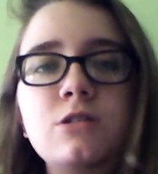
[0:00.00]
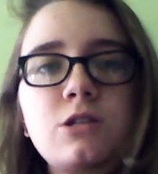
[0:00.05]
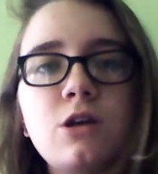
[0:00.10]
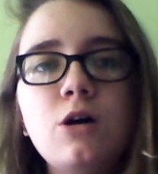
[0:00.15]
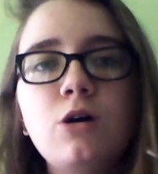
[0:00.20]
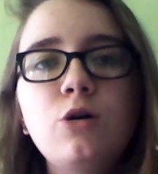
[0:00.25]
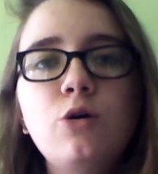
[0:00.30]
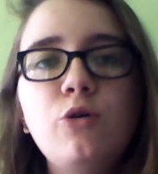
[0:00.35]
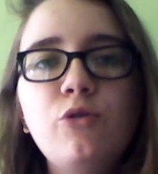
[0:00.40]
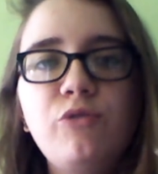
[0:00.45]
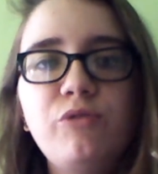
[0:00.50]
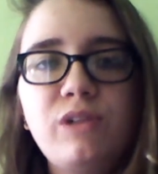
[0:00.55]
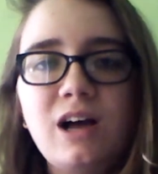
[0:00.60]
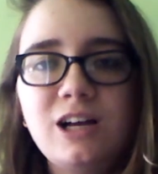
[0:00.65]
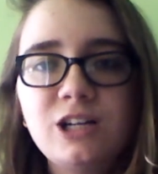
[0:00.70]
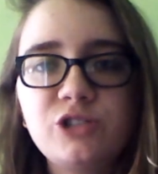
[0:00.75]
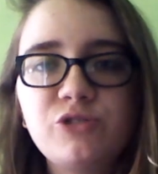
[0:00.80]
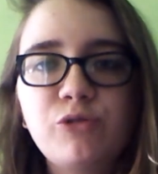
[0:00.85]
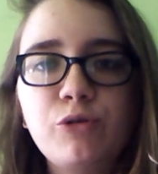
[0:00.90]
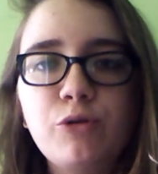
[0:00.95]
So,
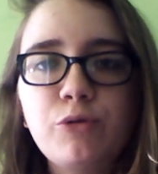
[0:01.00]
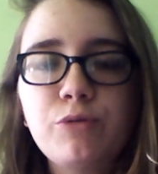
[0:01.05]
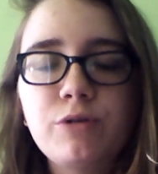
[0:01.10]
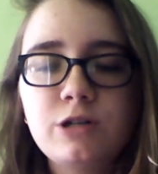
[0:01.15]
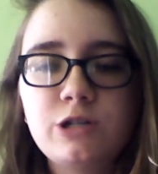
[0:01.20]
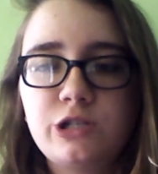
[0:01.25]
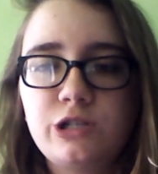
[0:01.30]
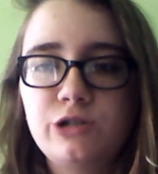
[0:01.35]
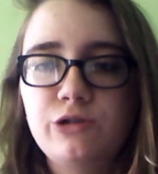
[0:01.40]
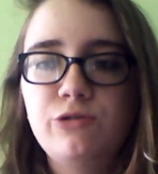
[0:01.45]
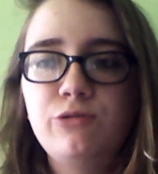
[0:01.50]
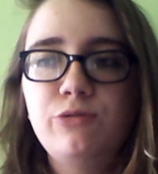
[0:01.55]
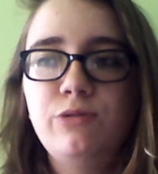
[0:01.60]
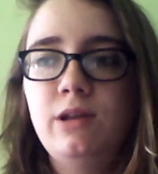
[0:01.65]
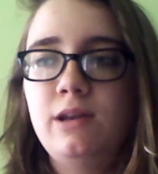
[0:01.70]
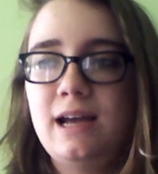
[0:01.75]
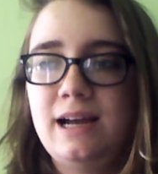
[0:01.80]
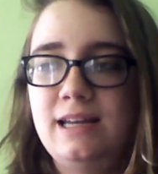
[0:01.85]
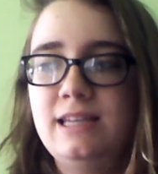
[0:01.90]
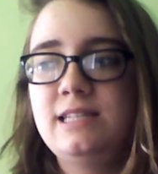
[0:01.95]
flash forward to
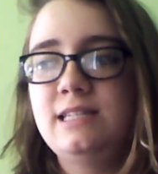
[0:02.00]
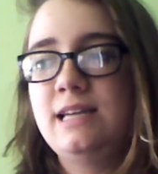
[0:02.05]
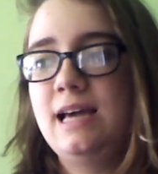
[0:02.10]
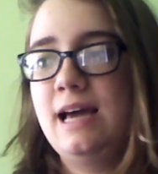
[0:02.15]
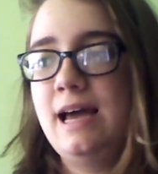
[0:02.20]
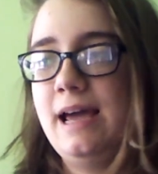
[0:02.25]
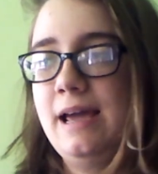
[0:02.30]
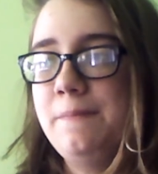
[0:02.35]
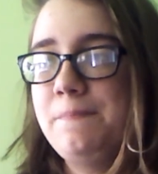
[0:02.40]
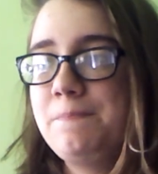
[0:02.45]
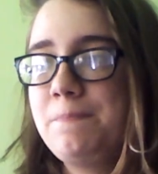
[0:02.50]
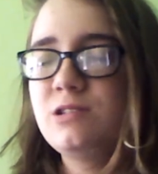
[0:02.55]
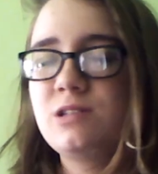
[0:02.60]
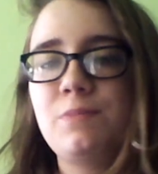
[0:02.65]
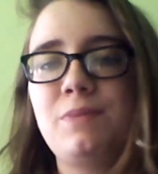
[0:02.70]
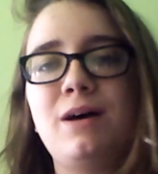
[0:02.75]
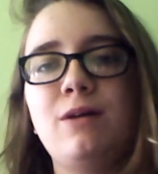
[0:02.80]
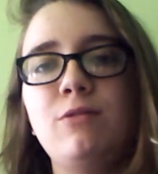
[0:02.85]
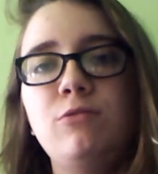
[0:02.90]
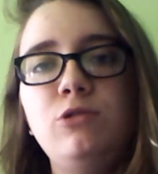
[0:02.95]
the next day. It was
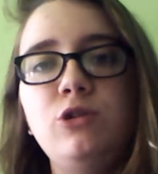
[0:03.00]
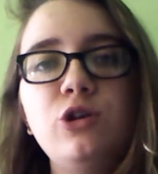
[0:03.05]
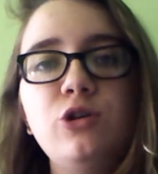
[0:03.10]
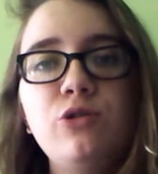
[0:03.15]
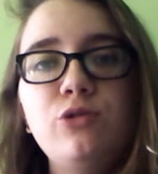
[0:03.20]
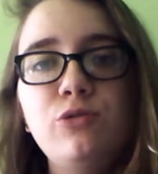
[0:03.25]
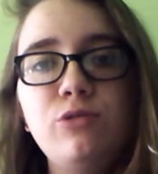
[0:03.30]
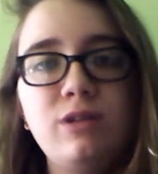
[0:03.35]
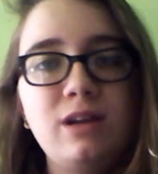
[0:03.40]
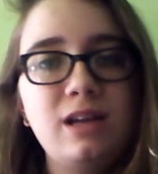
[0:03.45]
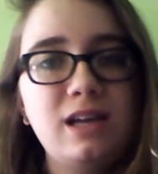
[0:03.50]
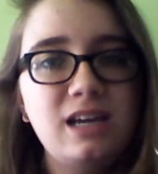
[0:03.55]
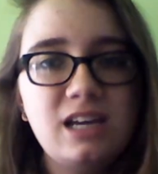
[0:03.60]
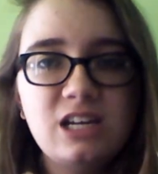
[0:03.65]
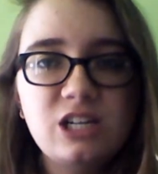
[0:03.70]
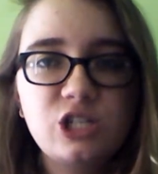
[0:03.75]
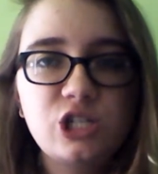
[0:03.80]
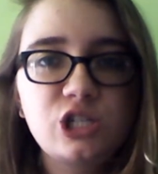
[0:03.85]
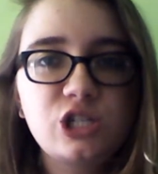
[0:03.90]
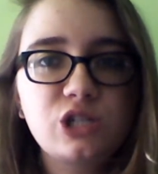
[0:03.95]
about
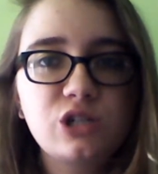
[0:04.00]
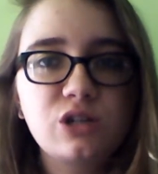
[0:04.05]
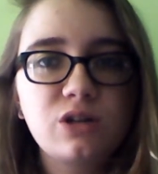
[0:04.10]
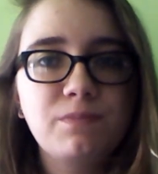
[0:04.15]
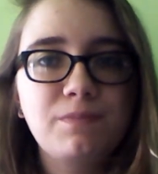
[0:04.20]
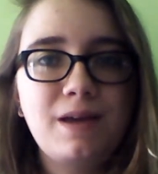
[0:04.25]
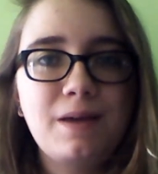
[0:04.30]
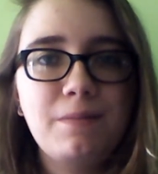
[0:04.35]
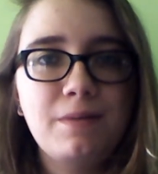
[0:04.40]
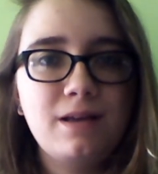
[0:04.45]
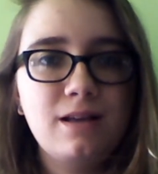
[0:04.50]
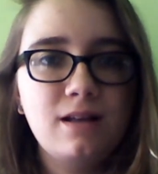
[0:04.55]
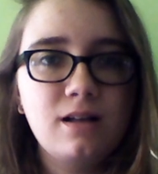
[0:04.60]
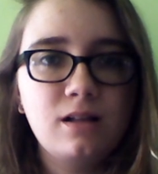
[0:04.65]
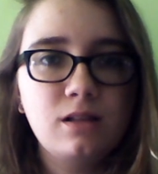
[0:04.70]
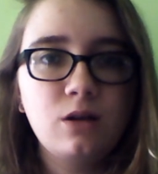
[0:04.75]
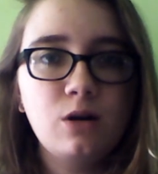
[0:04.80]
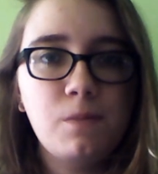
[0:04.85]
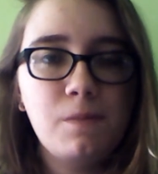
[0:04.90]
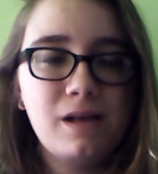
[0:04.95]
noon-ish, maybe
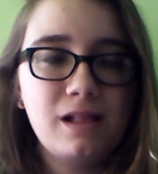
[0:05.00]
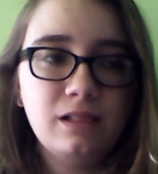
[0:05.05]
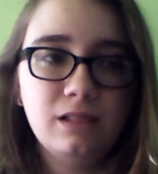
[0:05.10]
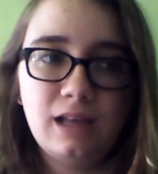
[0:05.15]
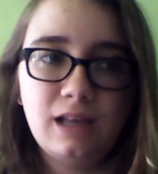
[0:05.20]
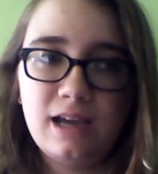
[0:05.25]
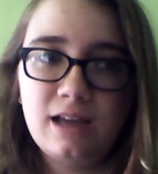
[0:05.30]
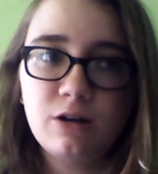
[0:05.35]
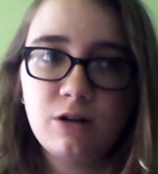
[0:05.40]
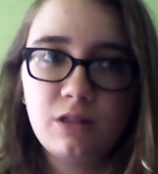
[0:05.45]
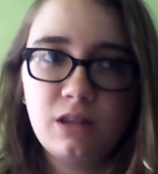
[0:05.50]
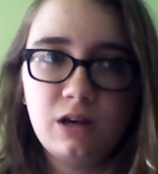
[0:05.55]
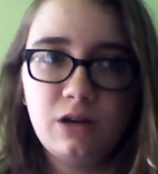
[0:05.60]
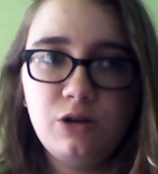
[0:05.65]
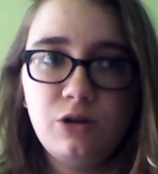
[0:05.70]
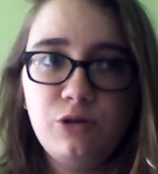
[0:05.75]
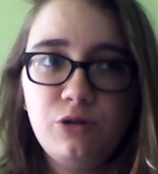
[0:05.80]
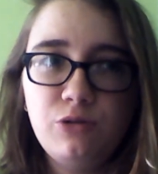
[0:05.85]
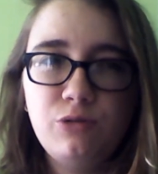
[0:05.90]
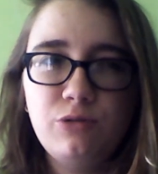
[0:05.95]
a little bit later
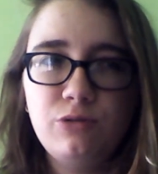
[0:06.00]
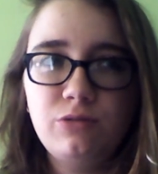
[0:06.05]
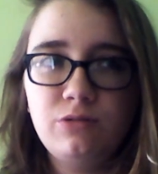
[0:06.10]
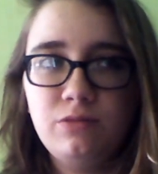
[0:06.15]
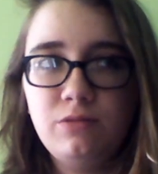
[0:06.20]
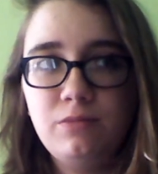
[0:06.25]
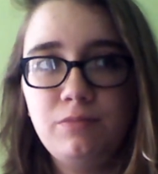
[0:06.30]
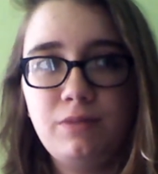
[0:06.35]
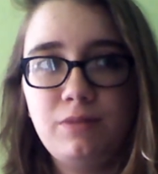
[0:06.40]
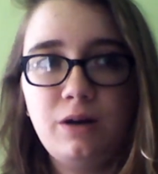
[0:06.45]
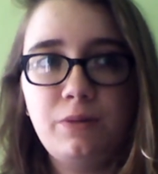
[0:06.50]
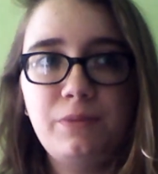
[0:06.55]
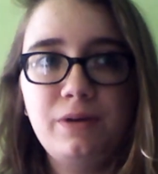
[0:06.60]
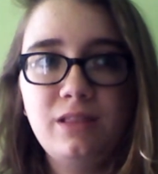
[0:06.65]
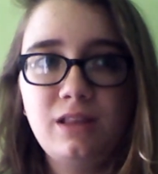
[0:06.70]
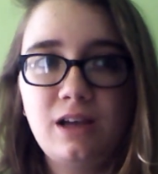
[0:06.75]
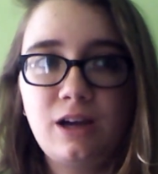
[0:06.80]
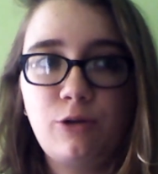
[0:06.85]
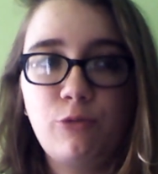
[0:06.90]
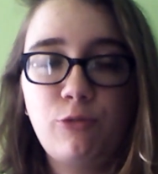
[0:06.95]
than noon. Might have
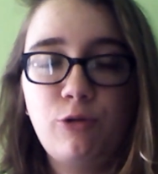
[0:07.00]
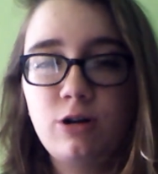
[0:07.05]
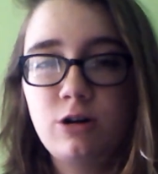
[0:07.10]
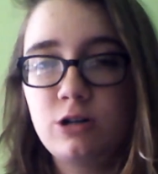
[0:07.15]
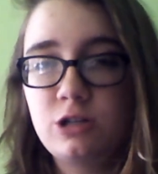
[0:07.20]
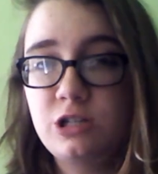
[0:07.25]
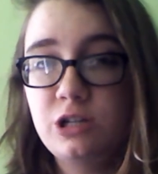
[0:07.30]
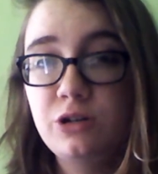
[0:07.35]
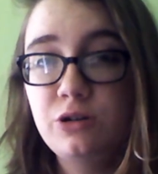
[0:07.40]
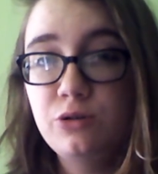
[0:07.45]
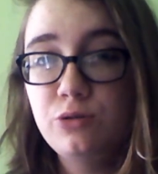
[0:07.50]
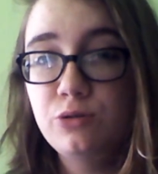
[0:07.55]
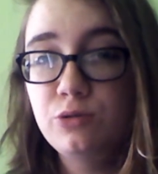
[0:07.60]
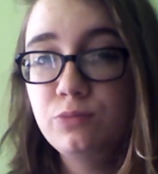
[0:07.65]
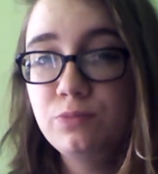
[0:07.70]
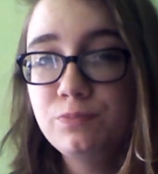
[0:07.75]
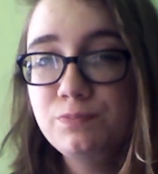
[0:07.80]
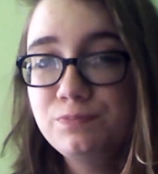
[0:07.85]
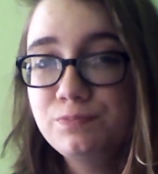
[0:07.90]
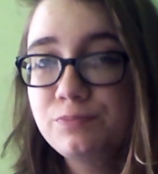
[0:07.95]
been like 1 or
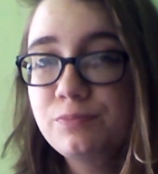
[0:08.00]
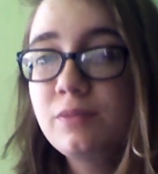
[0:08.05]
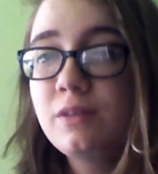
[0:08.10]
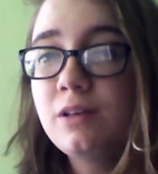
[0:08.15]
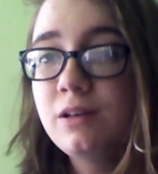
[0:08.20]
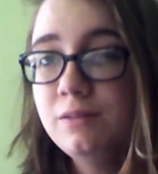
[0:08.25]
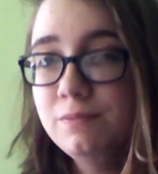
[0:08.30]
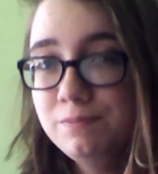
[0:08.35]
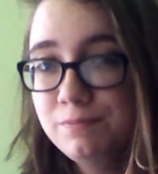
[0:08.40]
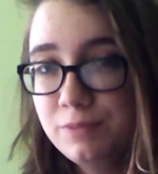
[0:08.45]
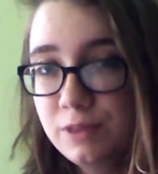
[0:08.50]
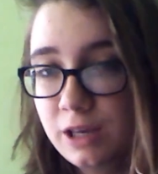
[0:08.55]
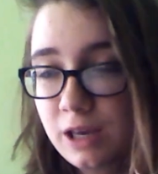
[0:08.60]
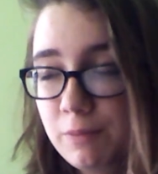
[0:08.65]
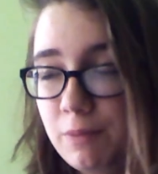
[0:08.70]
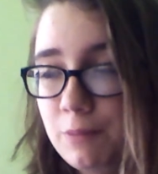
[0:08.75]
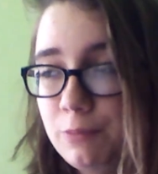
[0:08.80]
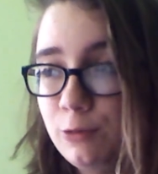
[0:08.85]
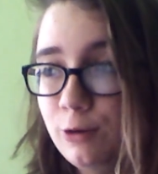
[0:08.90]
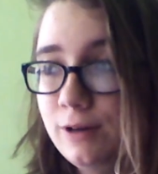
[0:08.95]
2.
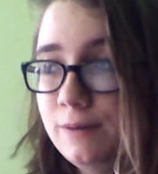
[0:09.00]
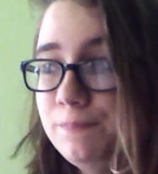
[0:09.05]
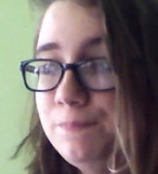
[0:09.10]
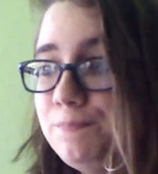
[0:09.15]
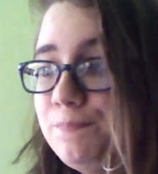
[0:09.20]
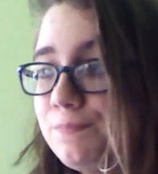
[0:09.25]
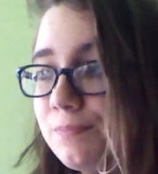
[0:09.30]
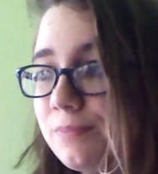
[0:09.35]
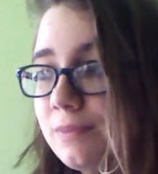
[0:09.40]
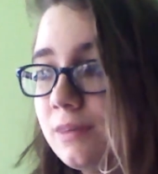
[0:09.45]
Get my point.